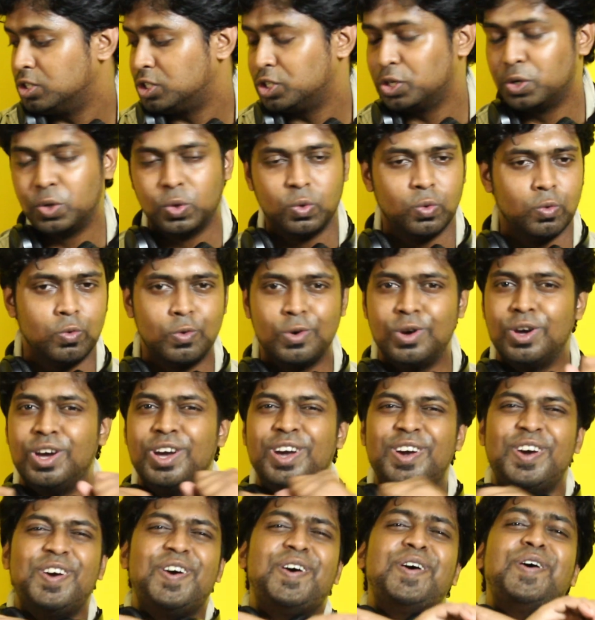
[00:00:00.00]
So
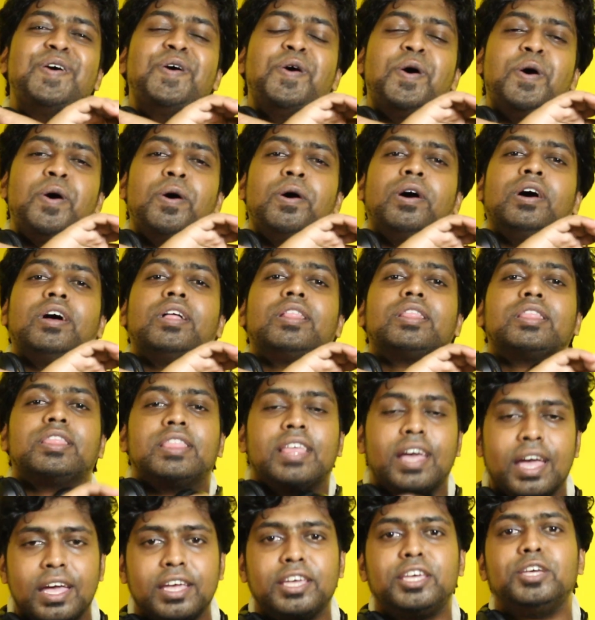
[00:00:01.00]

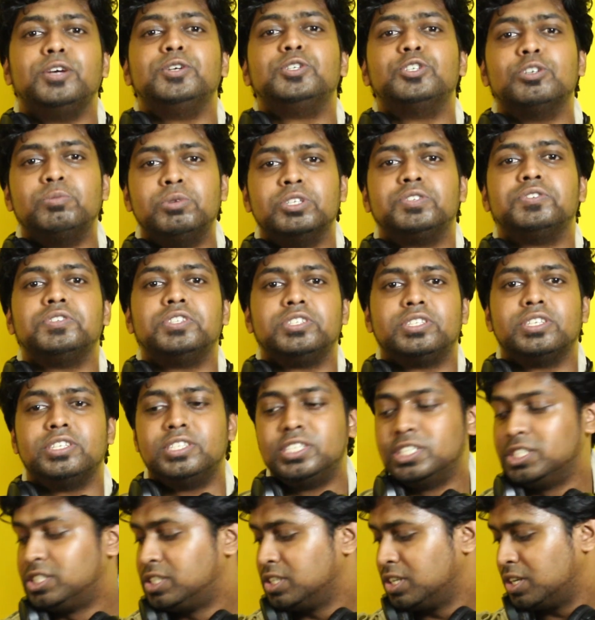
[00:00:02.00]
thank you so much for the
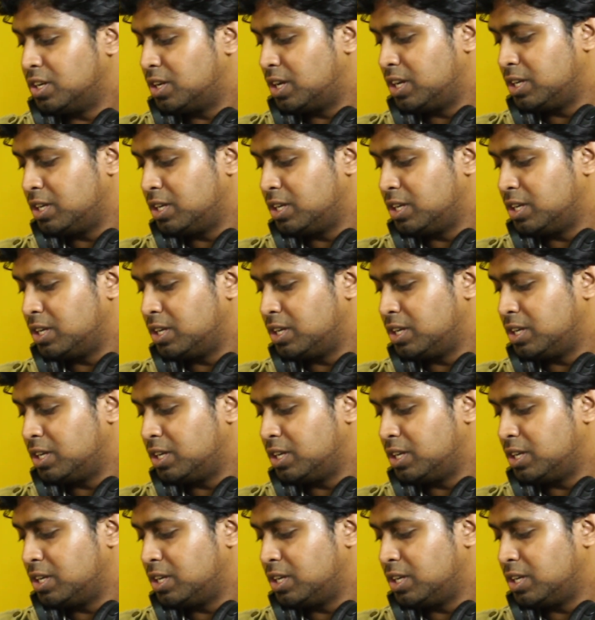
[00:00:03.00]
suggestion.